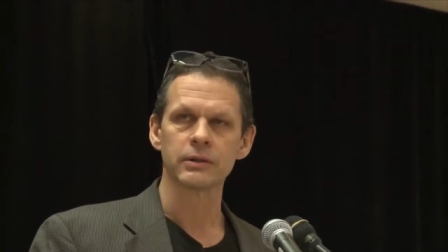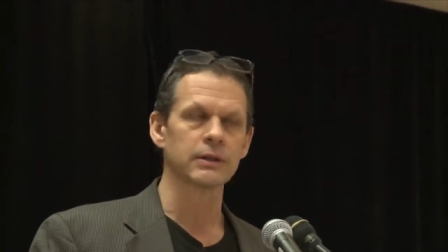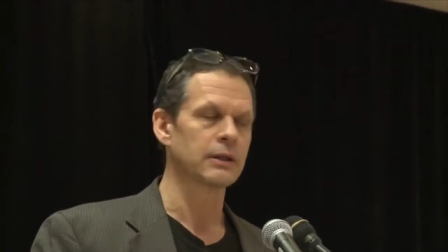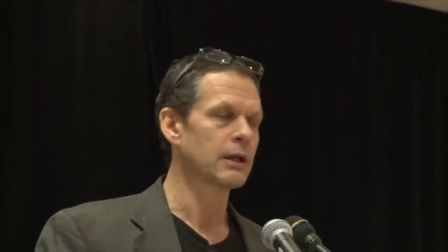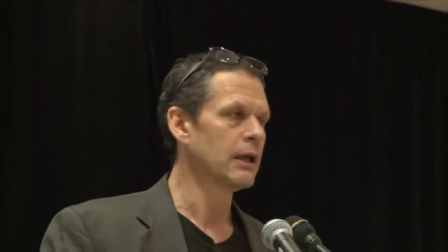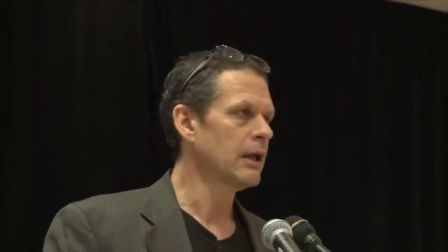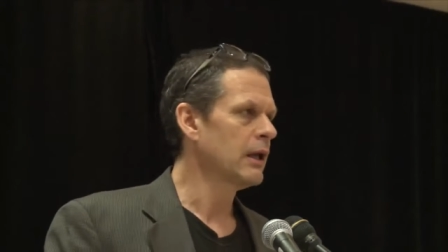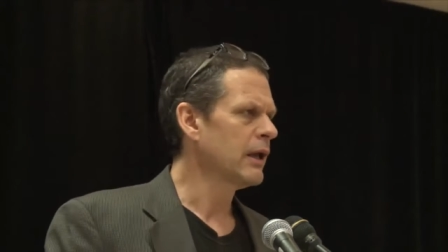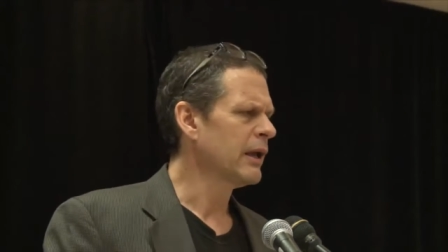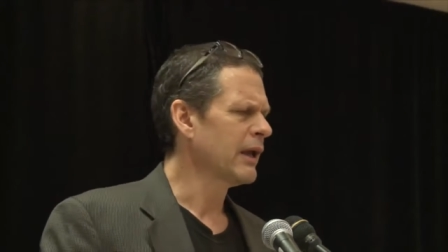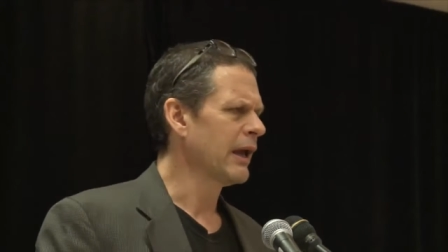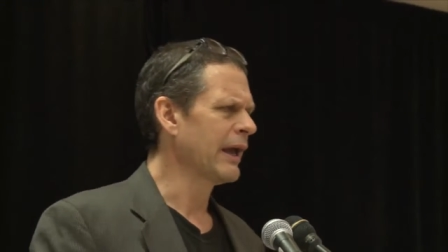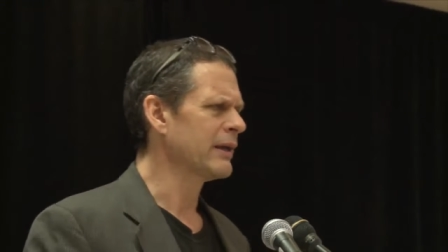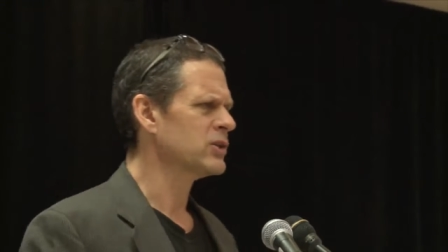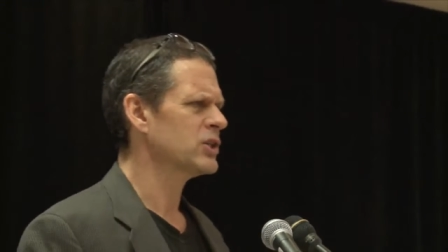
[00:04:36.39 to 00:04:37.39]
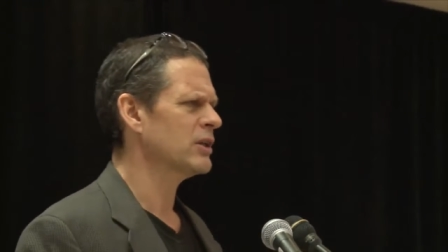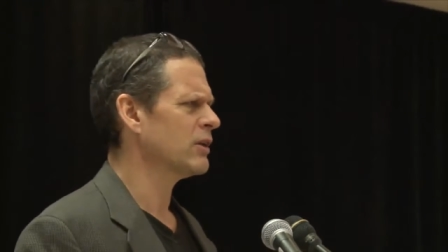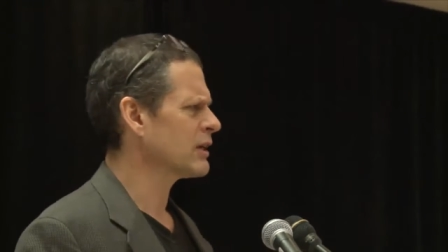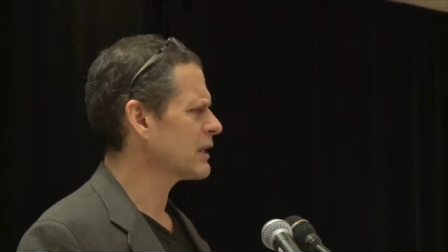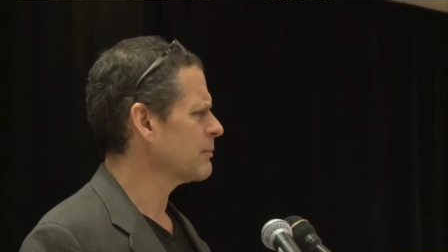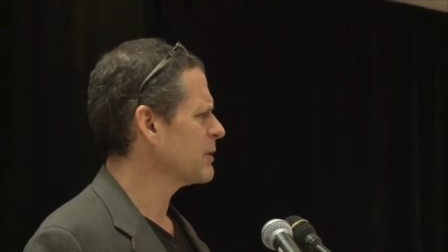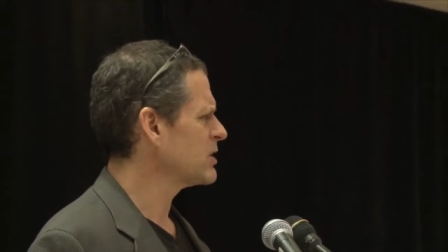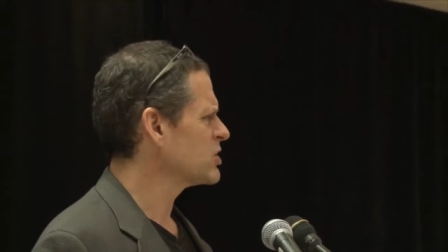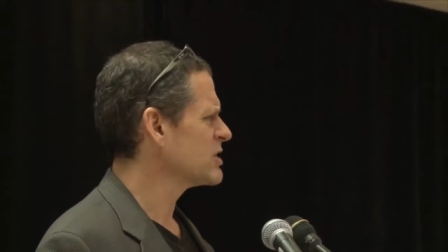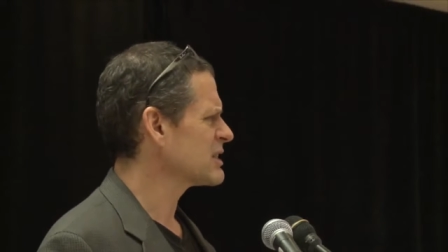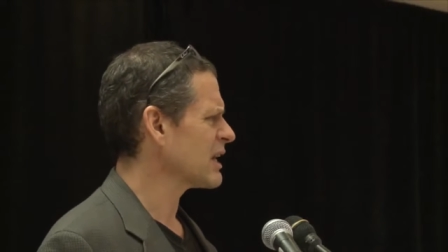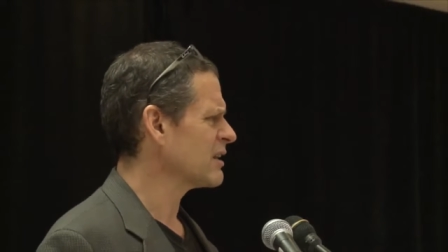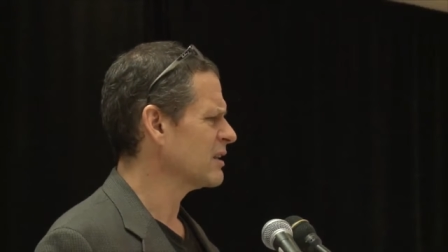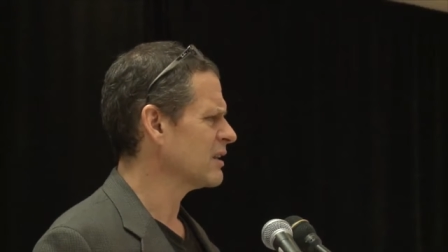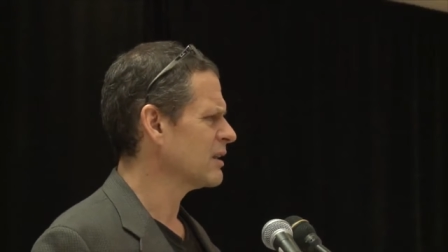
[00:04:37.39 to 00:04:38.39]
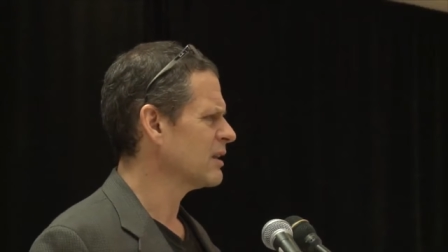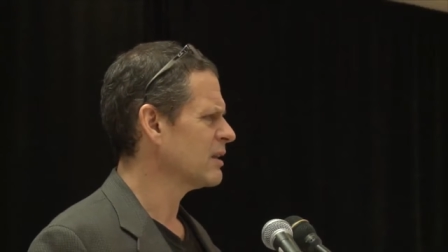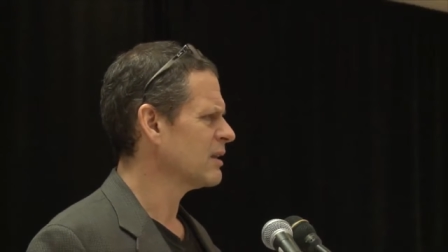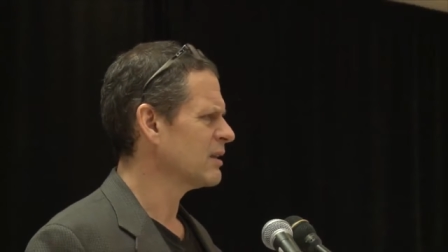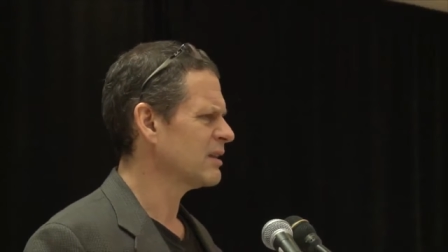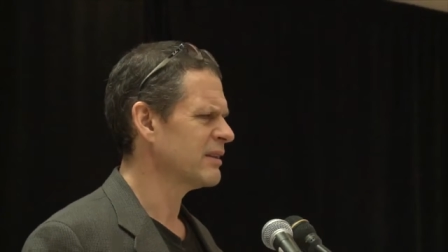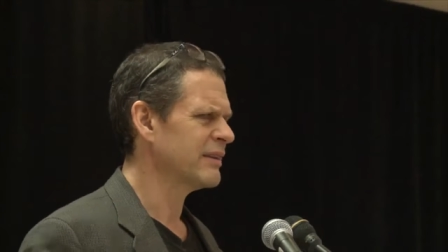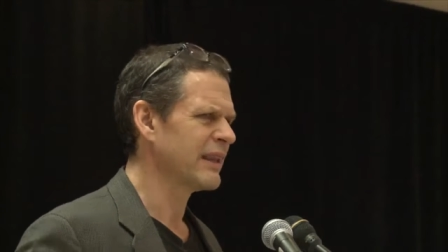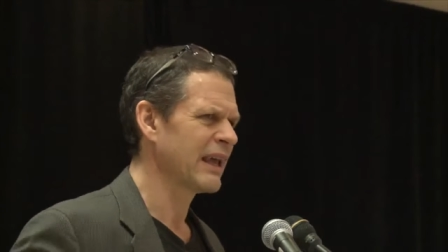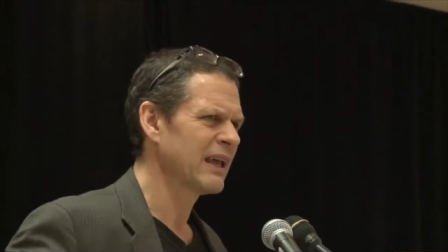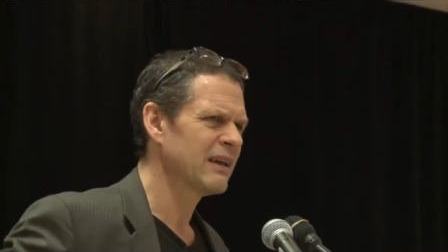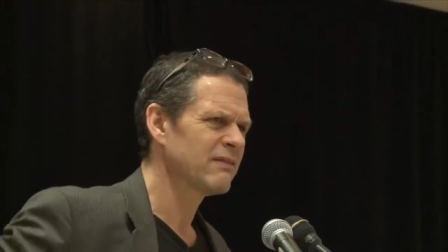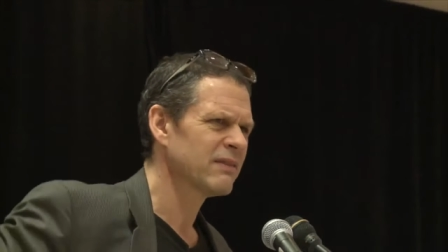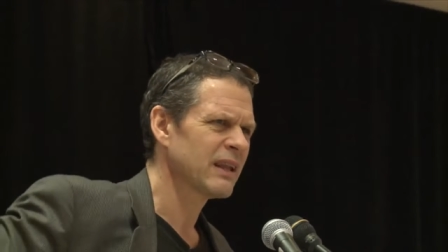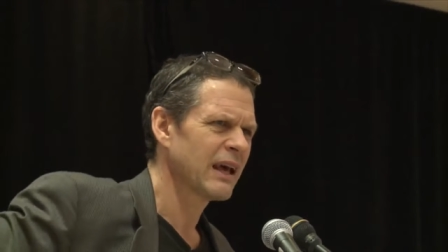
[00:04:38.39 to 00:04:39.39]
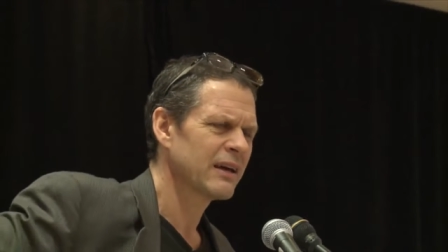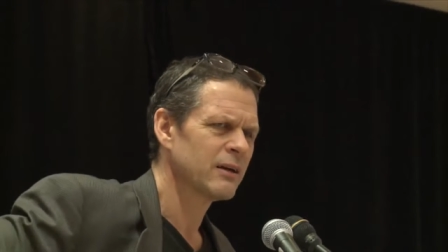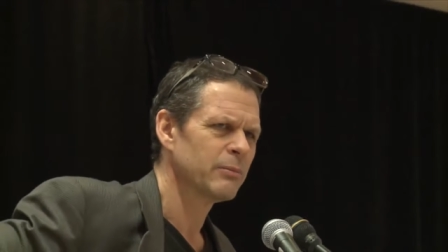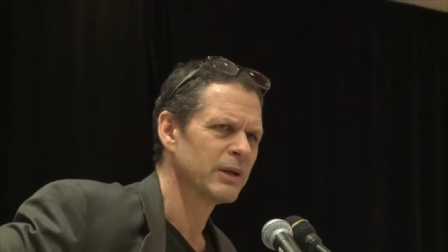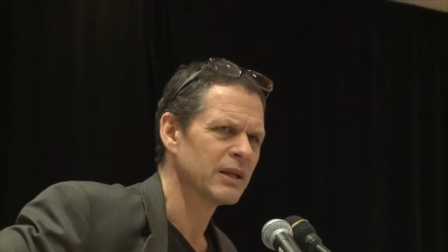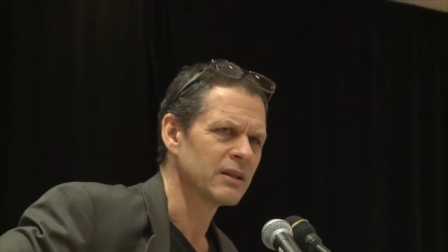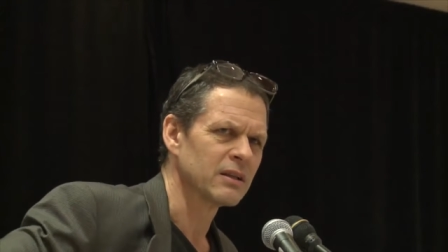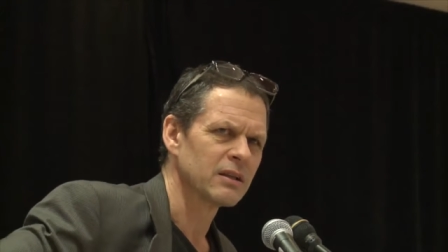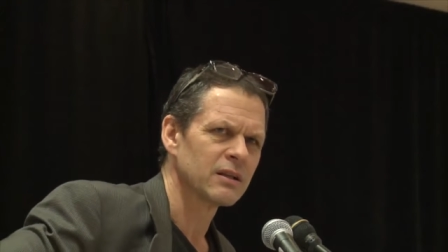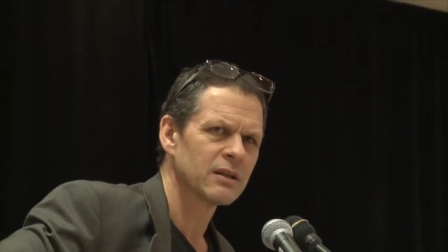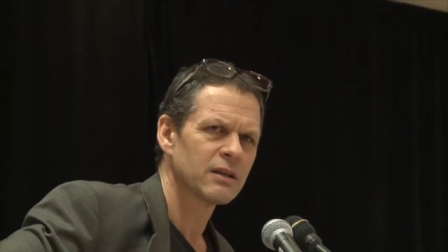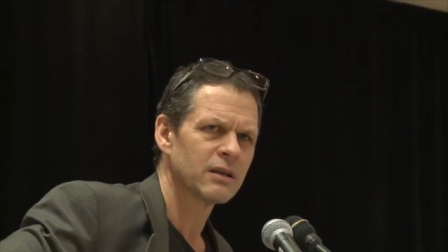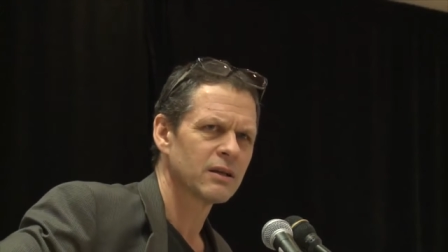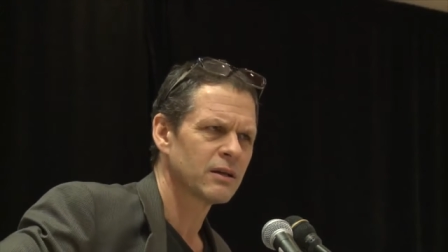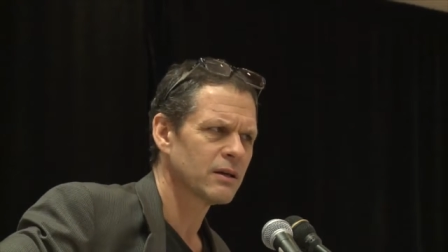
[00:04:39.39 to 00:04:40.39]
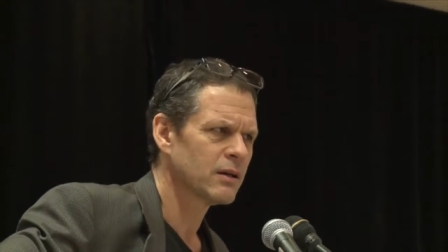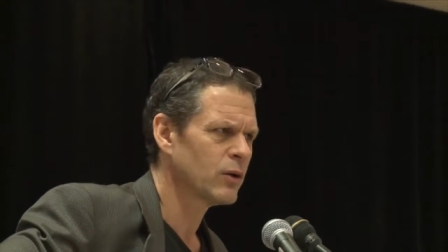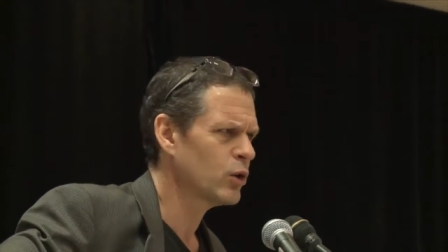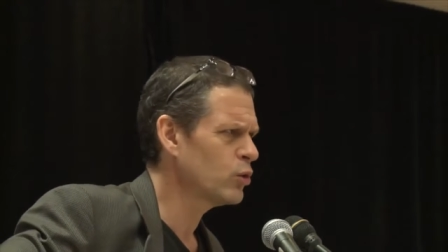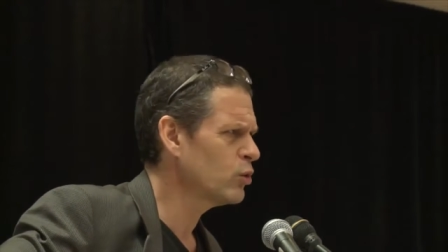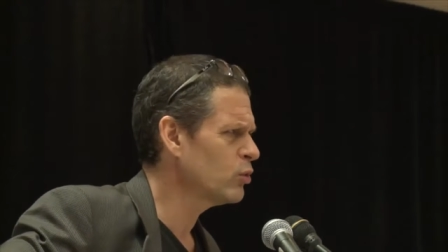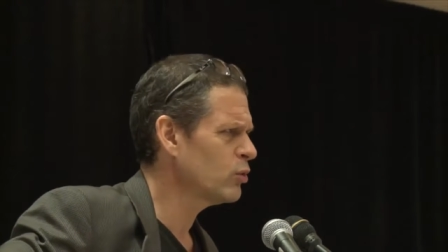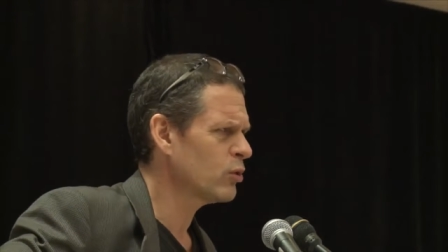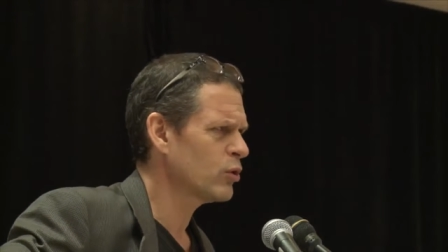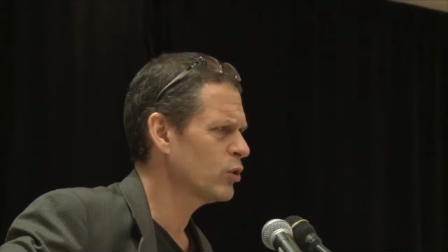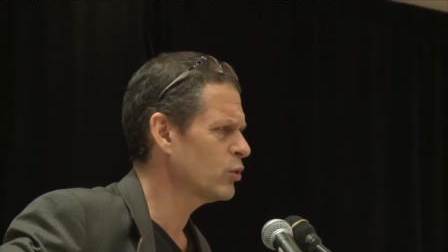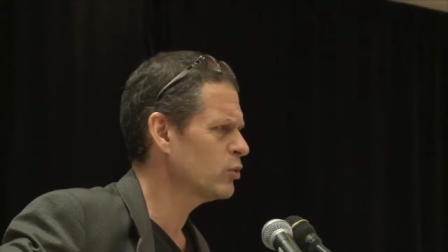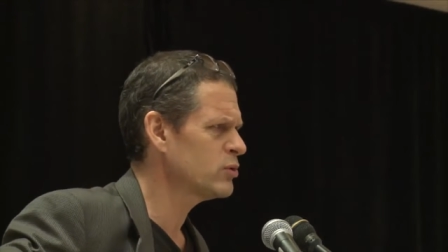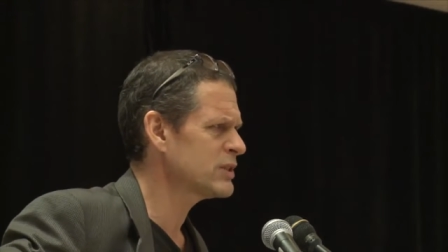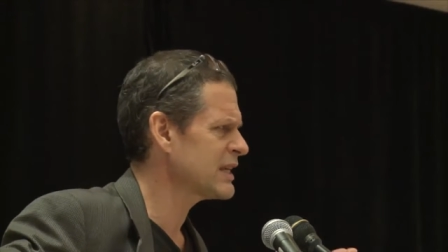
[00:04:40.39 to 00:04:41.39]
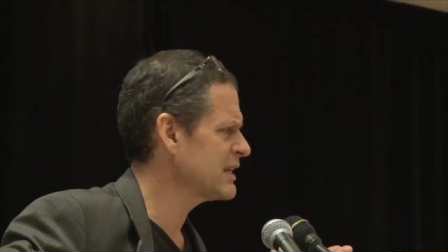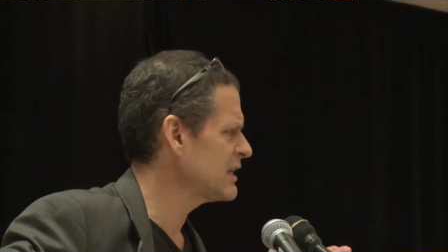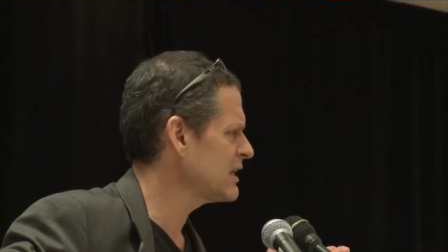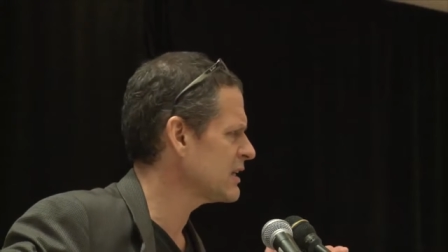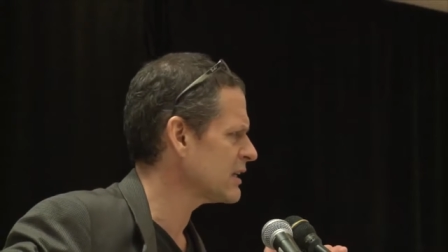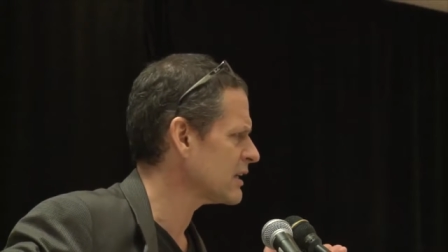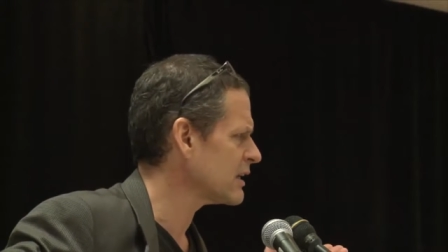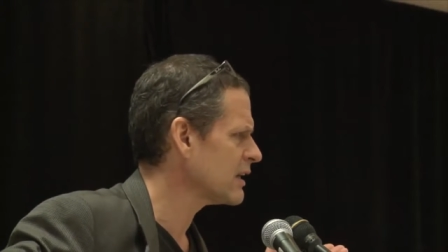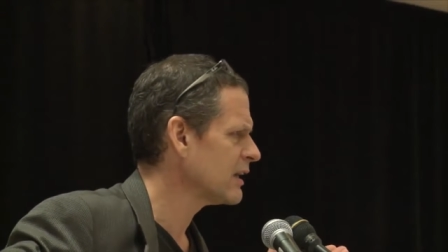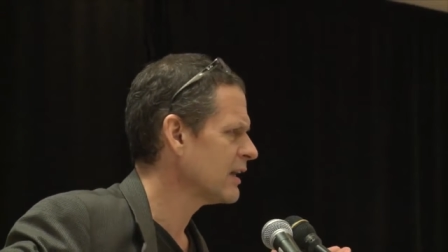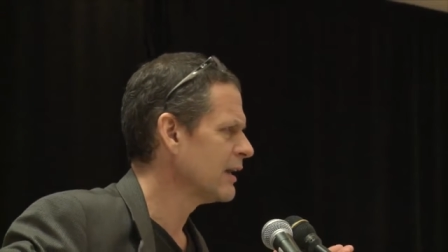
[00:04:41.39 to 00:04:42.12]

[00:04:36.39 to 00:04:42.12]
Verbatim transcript: And, and she looked at me and she said, Dave Letterman, who, who's he?